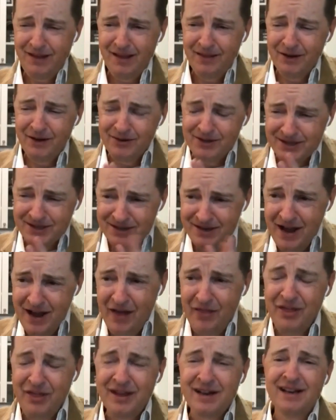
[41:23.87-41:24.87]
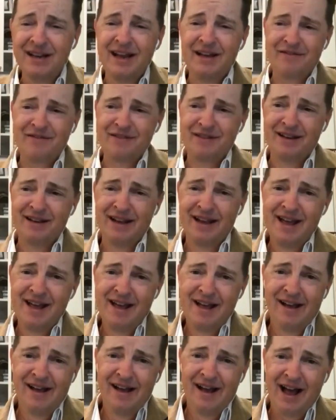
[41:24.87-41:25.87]
There is nothing left
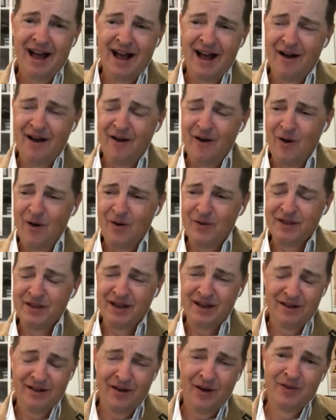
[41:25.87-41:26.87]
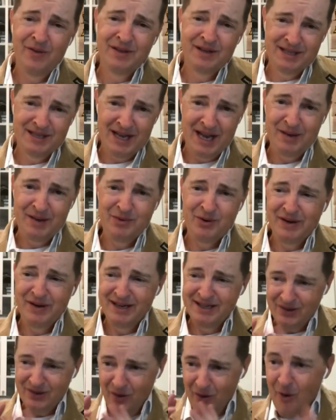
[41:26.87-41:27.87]
on the table.
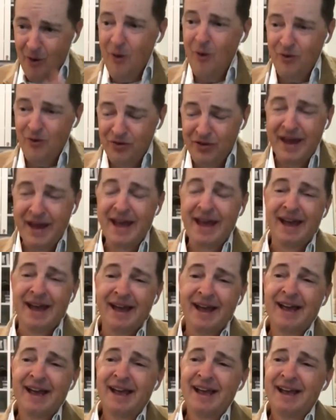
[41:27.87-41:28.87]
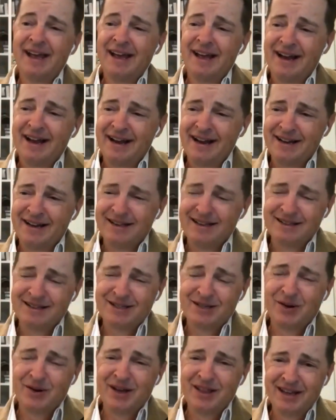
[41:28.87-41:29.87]
It's all there. And
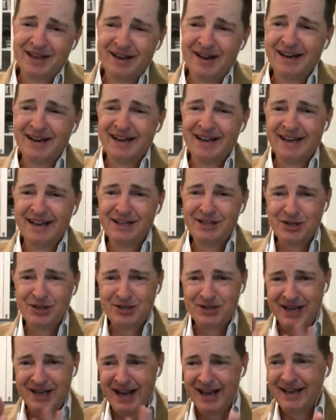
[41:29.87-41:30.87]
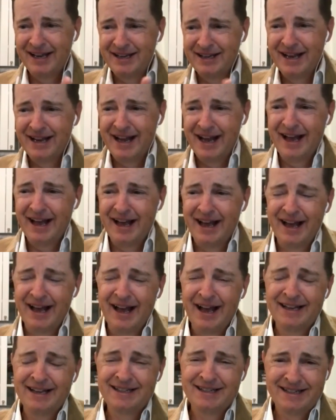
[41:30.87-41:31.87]
so I think I need just a
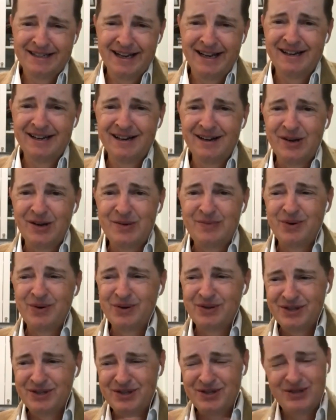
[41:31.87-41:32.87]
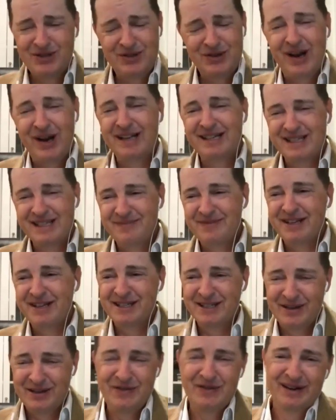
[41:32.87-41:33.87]
standalone book just to try
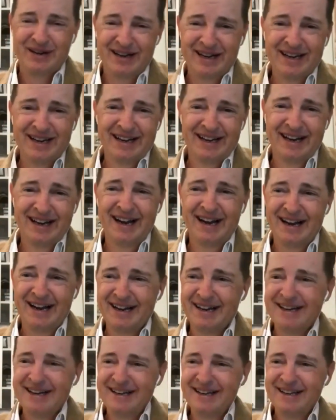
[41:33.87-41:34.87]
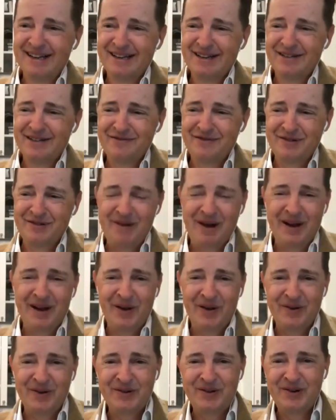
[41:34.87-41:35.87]
something different for
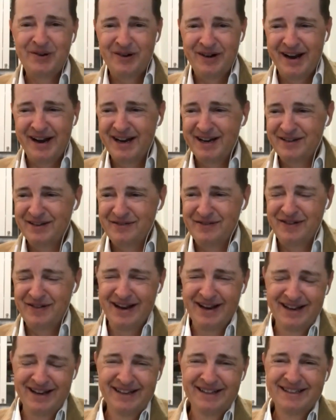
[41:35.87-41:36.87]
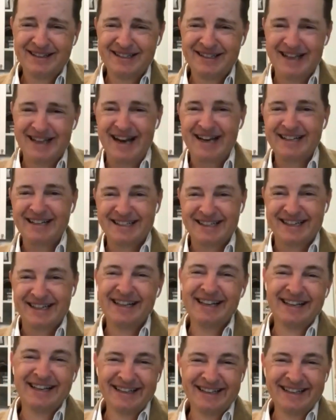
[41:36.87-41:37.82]
my own creative sanity.